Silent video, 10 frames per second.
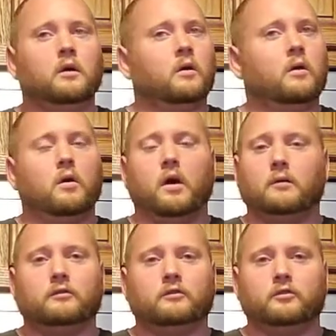or
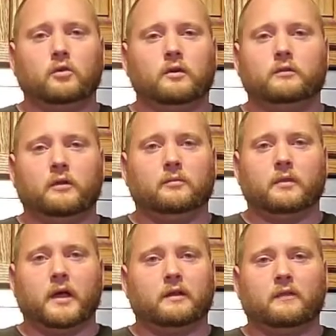I'm just doing some
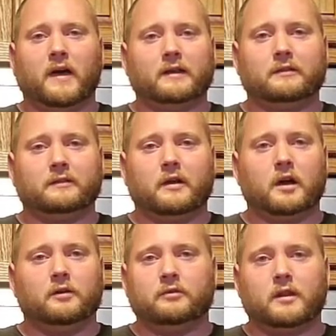like light
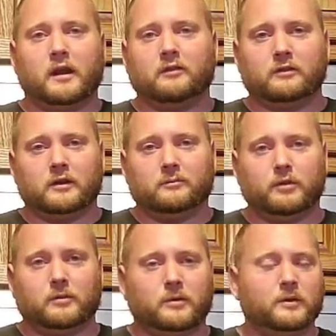stuff that I just need to
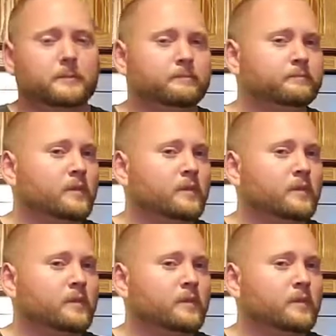pick me up.